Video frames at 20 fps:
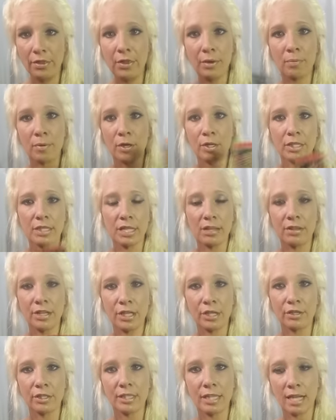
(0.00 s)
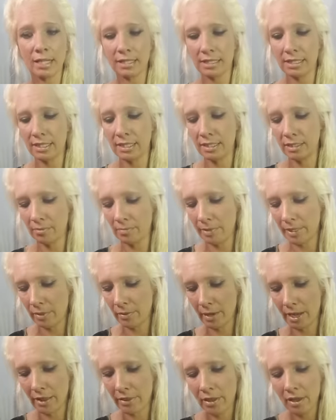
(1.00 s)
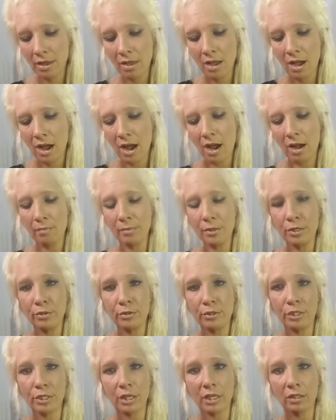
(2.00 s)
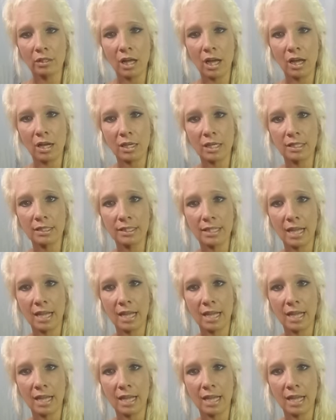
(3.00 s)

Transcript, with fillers: the person that you're destined to be with. Um, you took a long